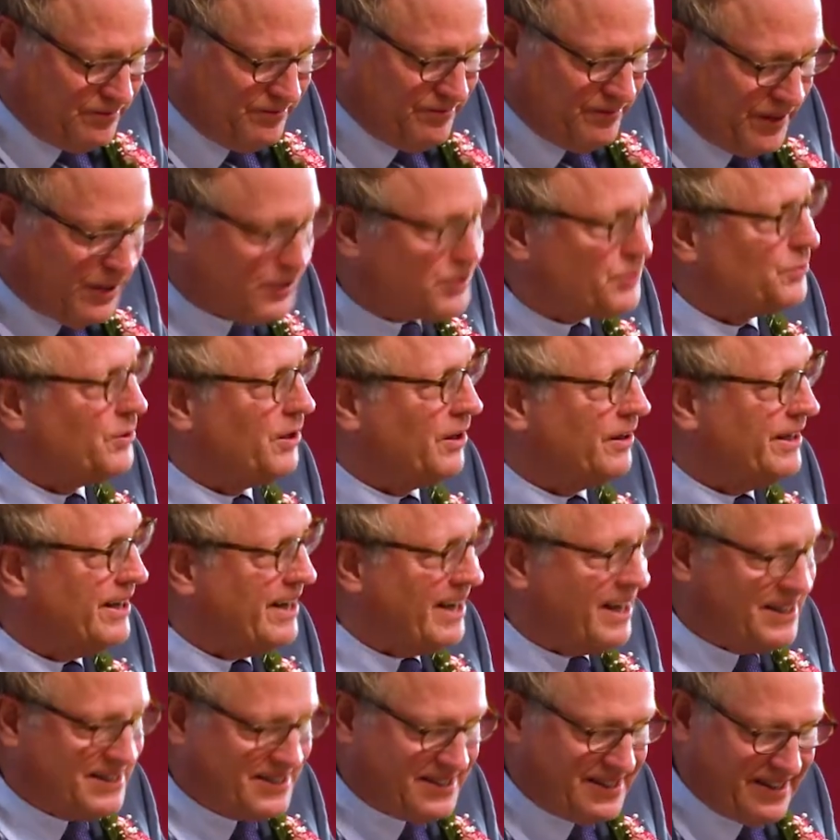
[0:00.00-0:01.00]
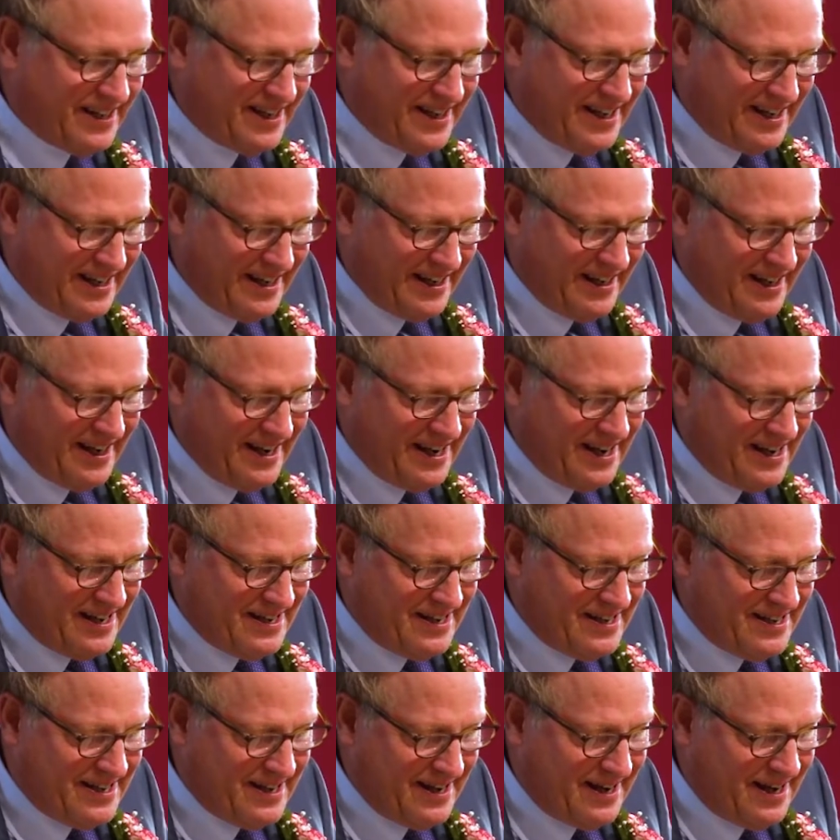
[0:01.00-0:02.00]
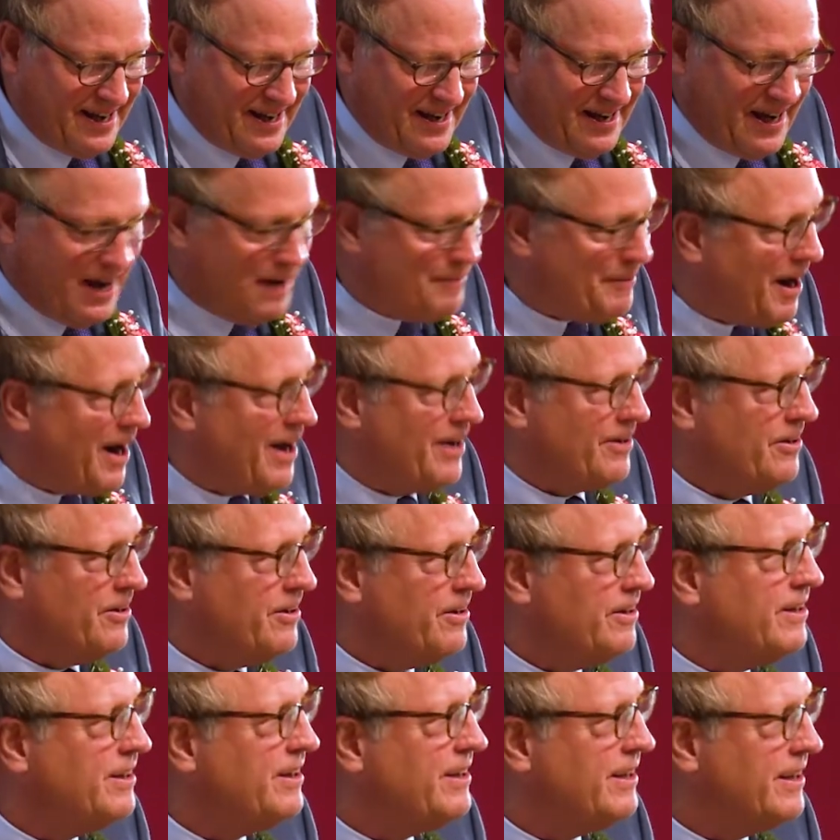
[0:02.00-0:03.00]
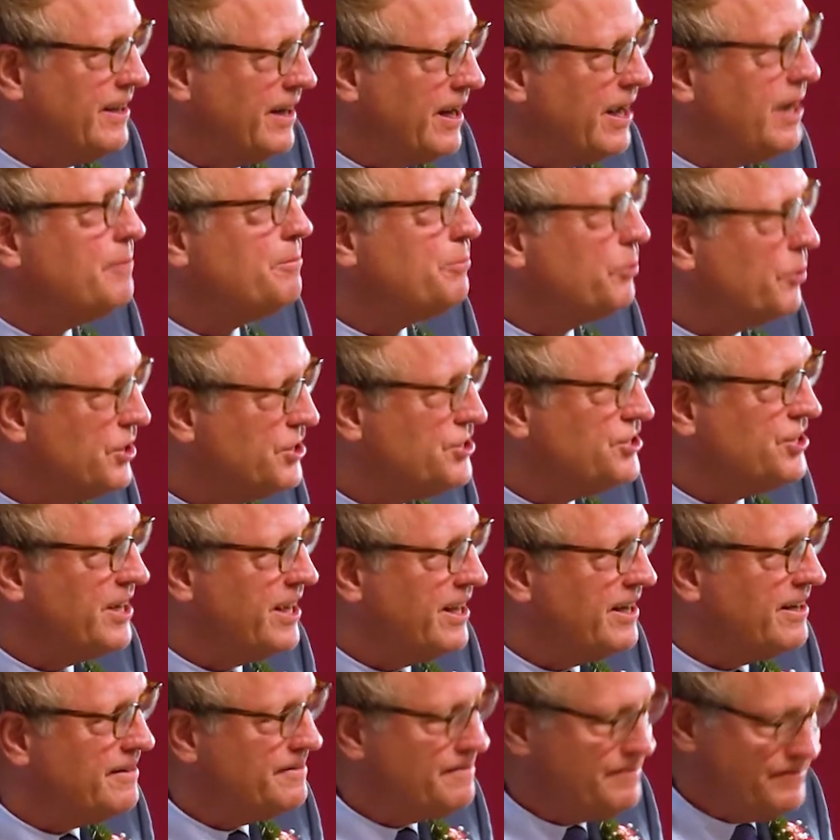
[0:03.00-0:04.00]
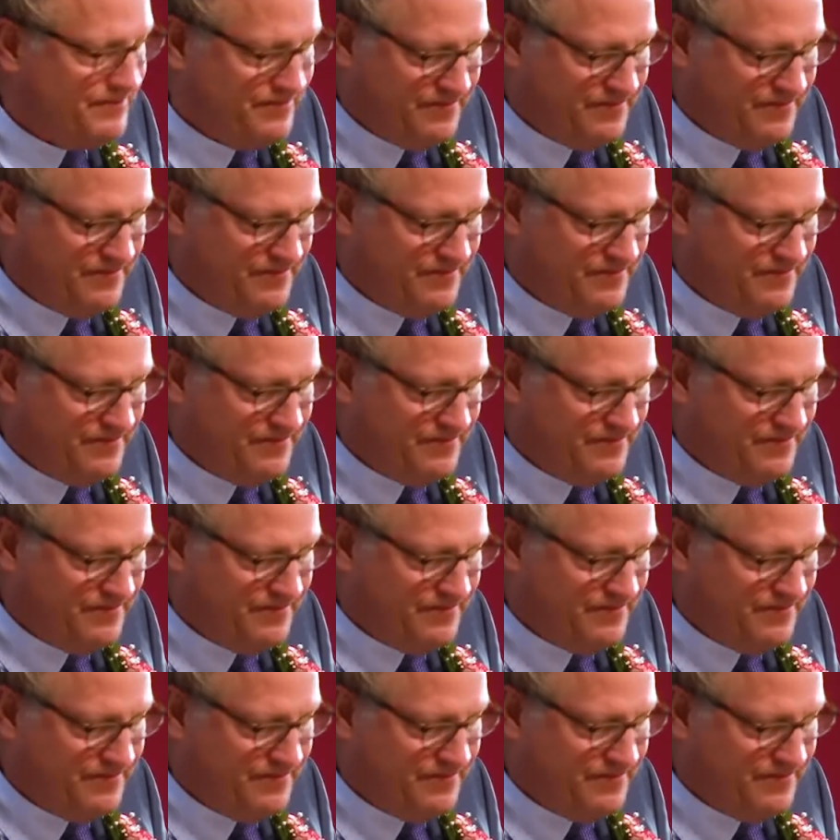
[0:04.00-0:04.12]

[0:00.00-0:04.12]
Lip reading: this really nice thing, and I'm honored and I appreciate it.